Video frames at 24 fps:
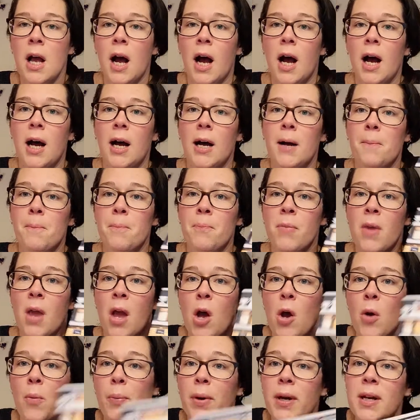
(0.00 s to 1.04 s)

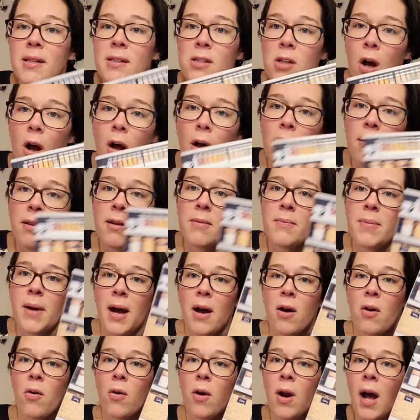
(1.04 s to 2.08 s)
But it's all
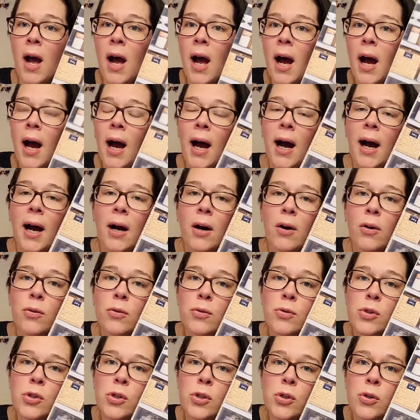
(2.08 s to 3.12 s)
about how
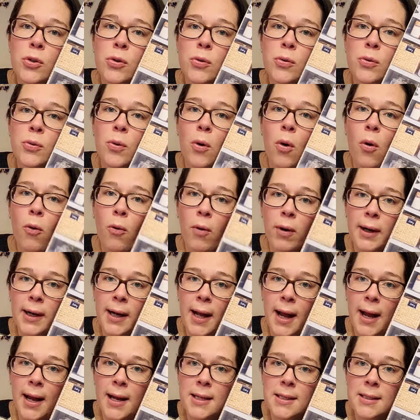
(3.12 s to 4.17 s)
to
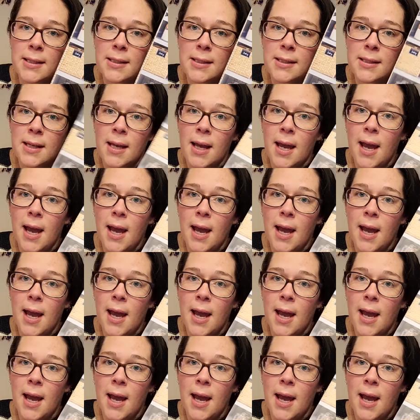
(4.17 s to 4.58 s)
organize